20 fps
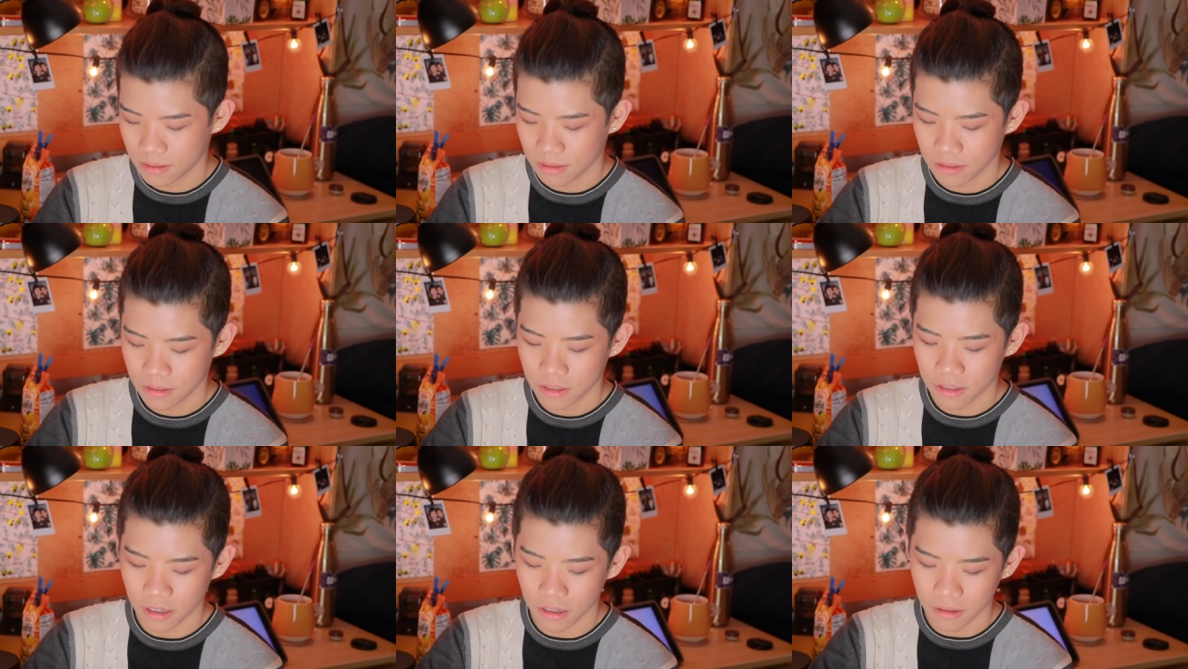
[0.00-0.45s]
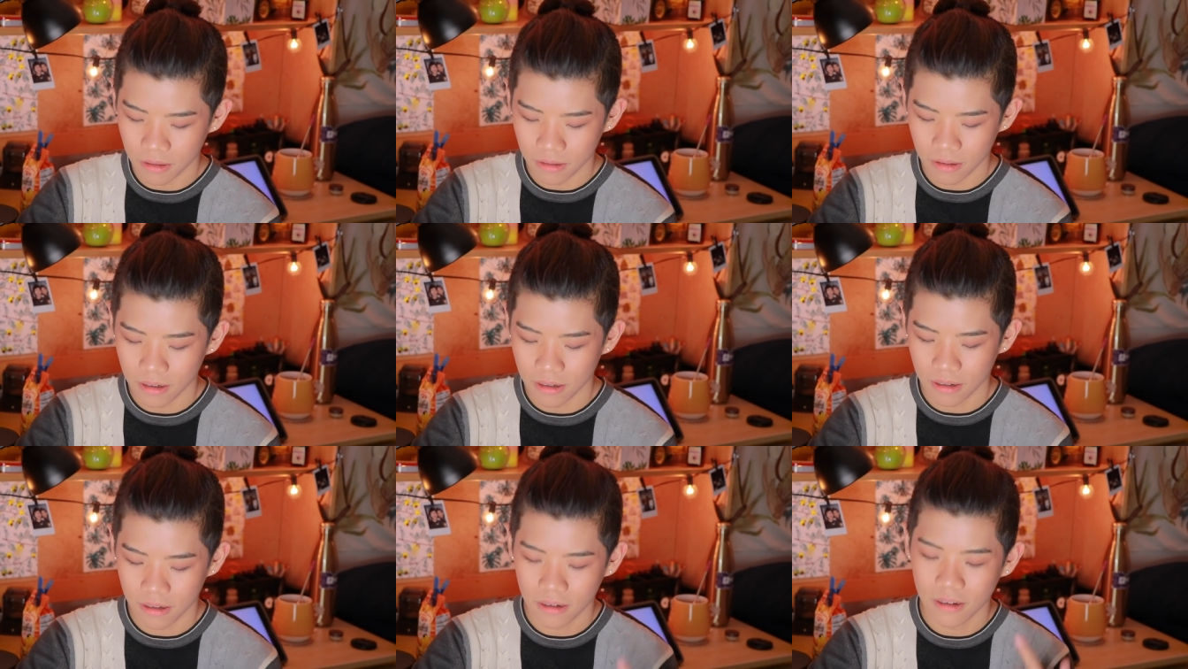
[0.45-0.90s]
So
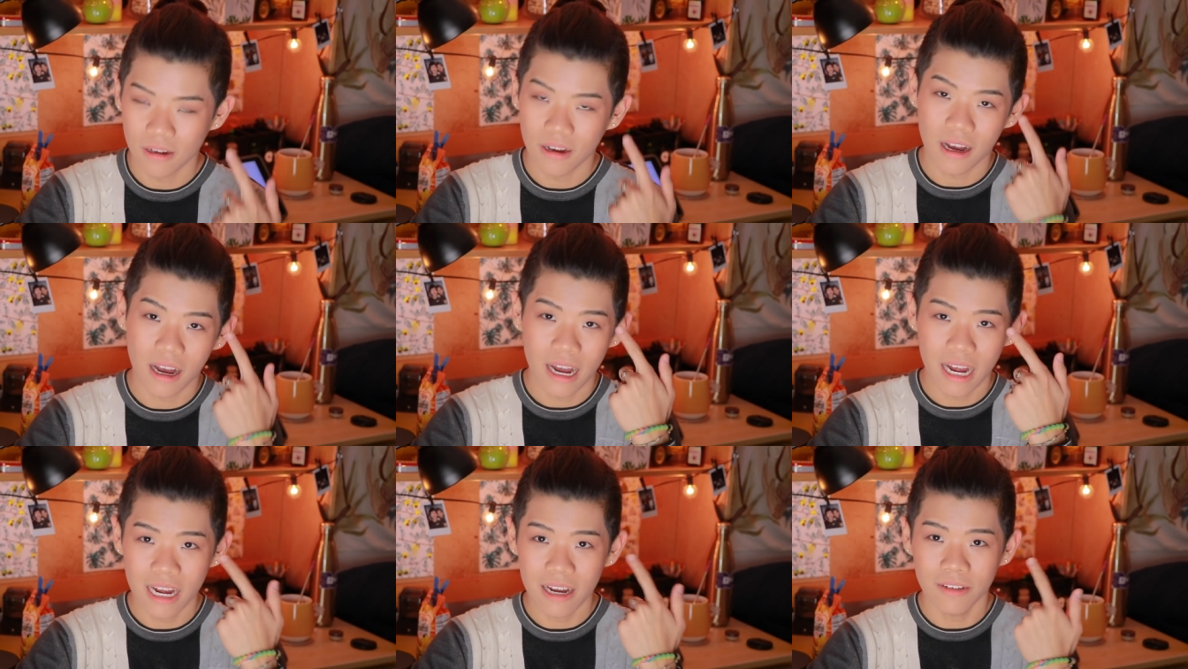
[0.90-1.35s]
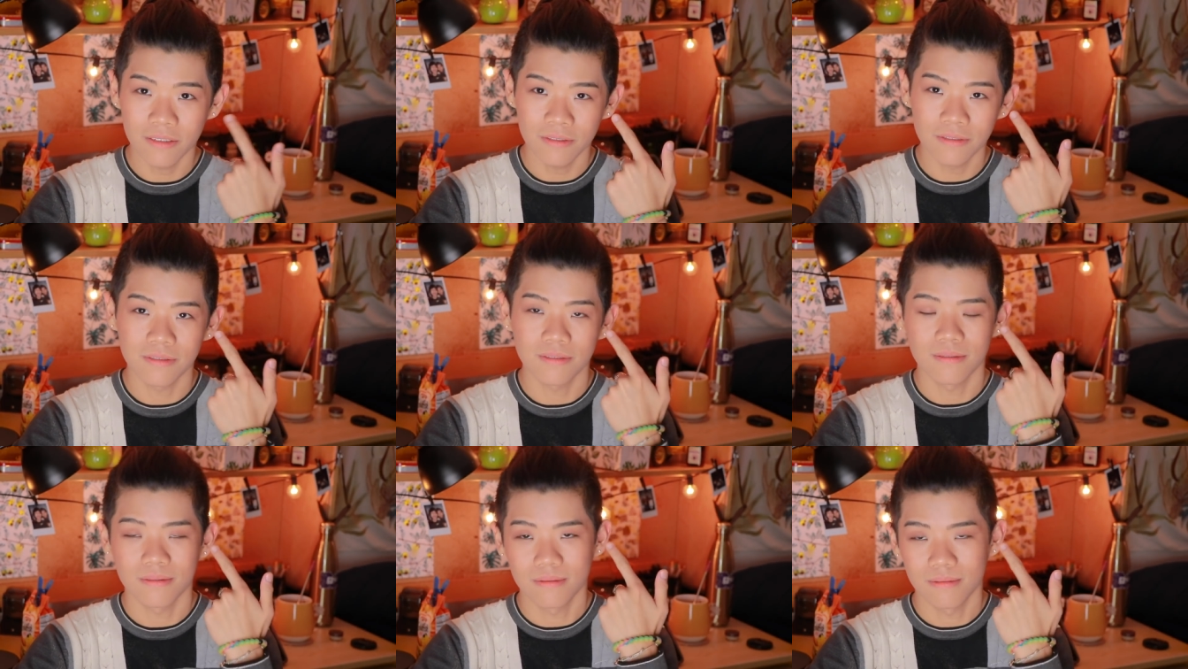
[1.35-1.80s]
I
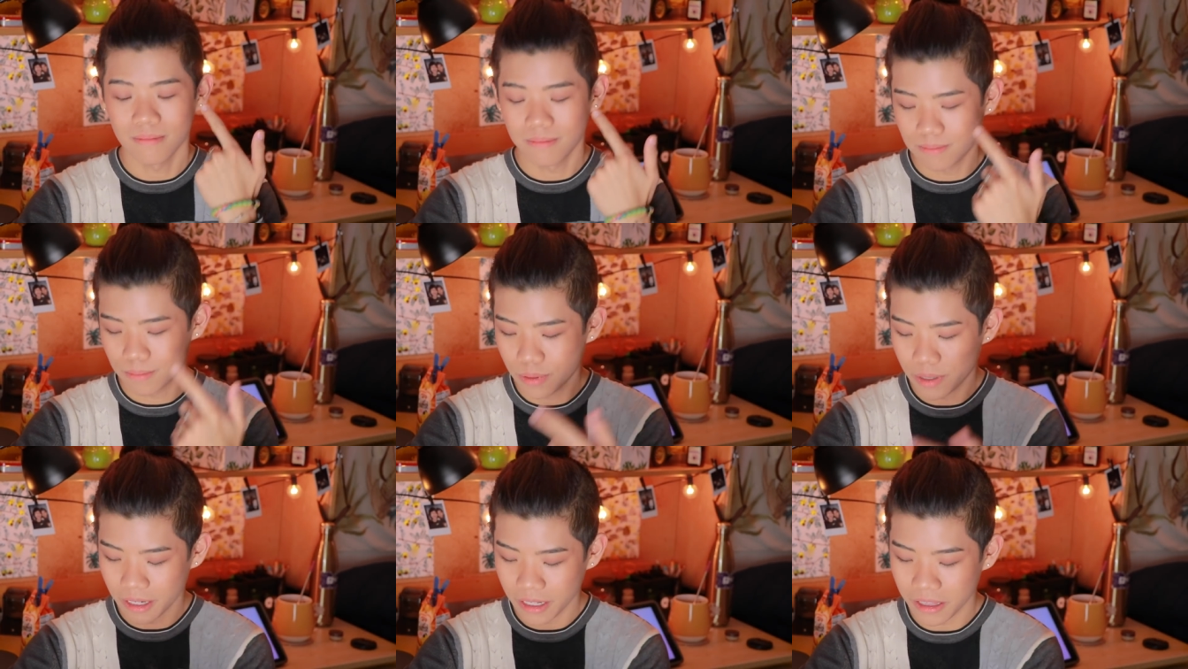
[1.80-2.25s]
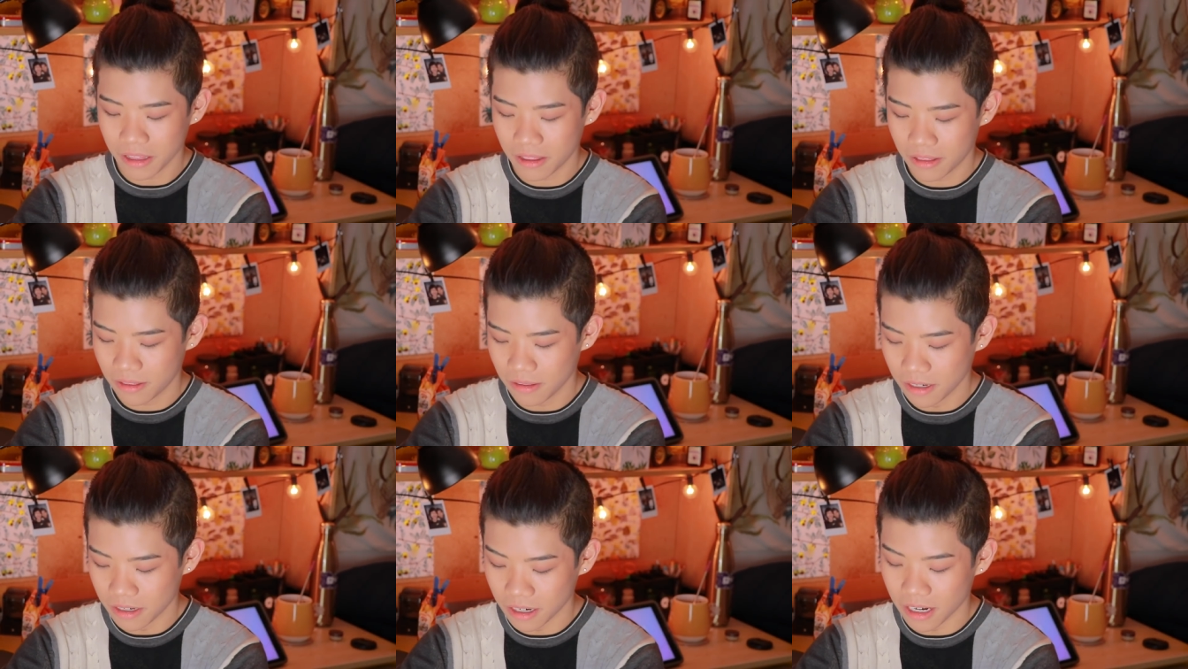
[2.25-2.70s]
have pretty
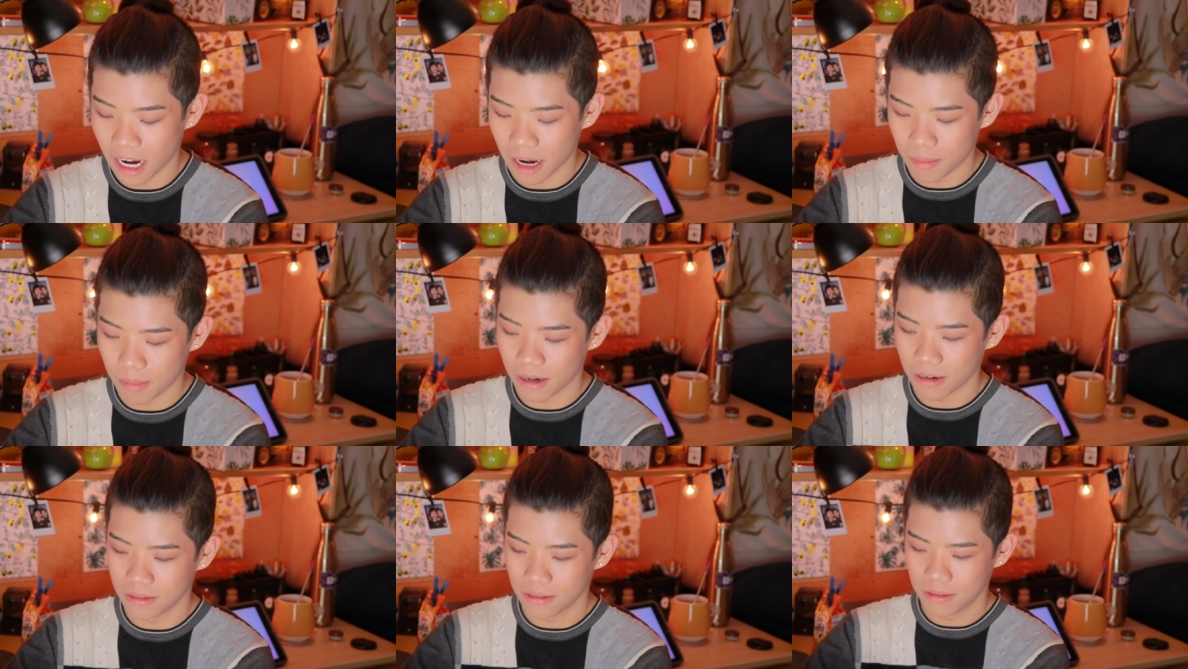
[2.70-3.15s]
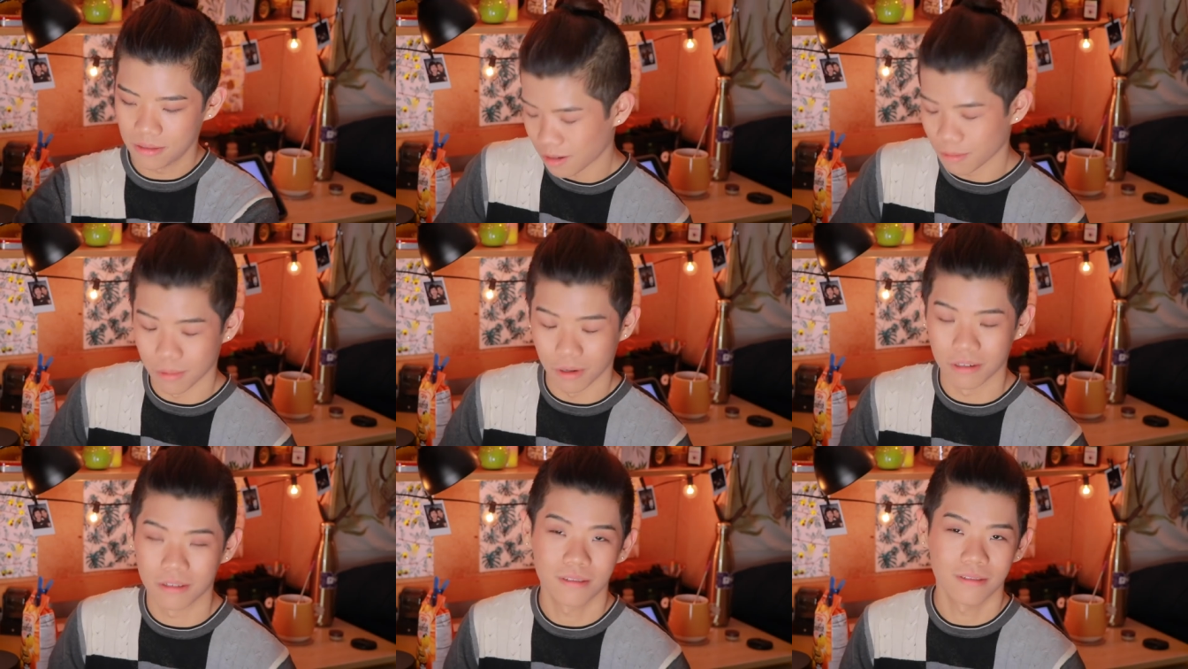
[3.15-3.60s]
good eyebrows. I
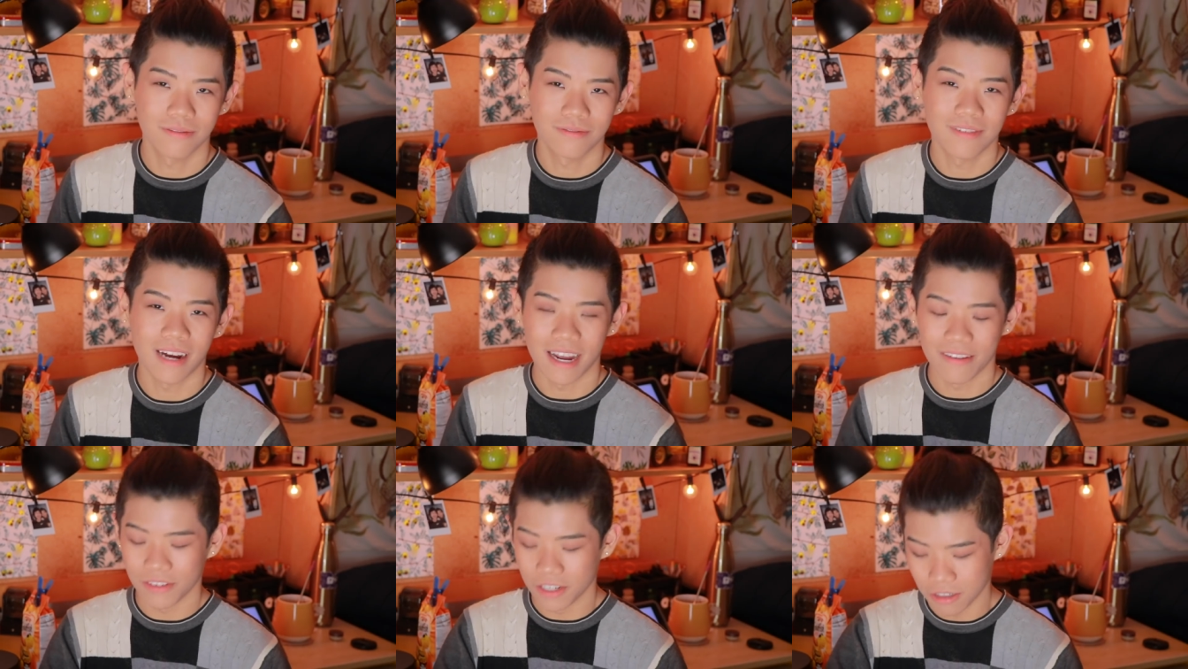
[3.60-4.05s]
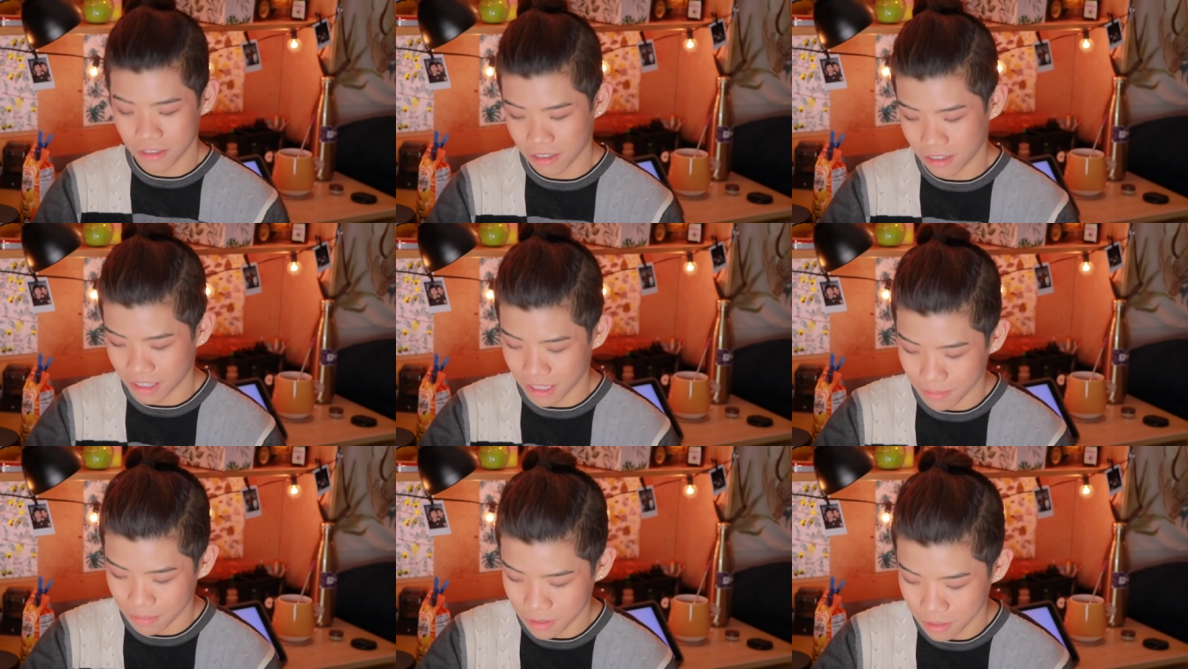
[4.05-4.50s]
worked five years
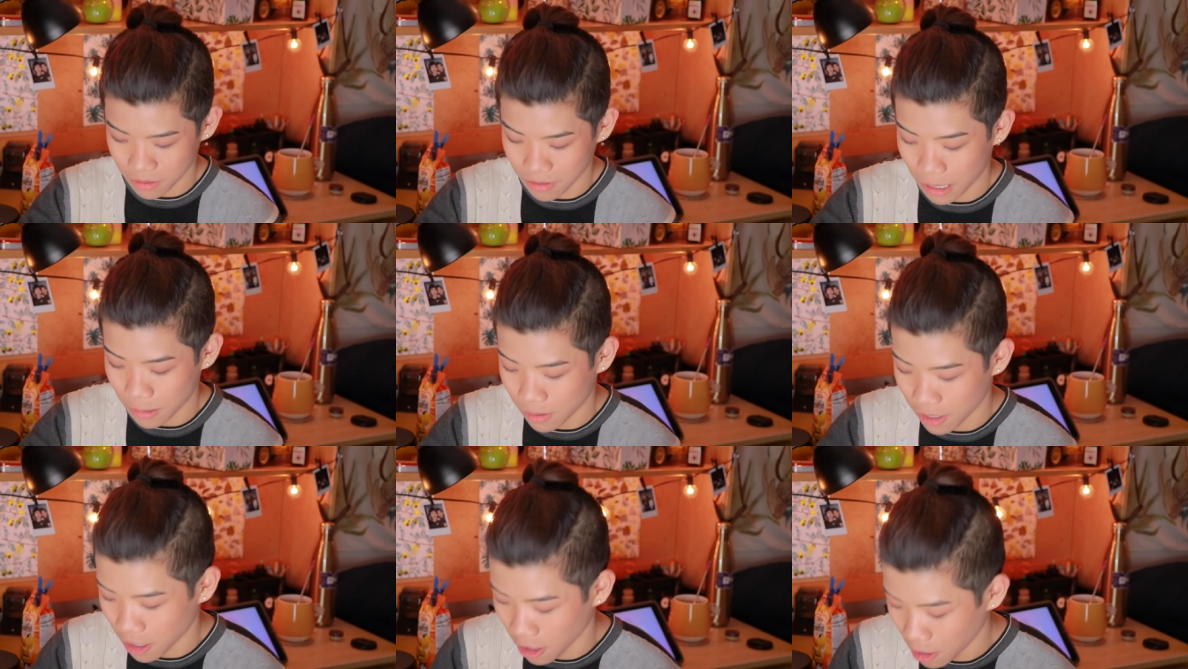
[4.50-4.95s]
on them, so I would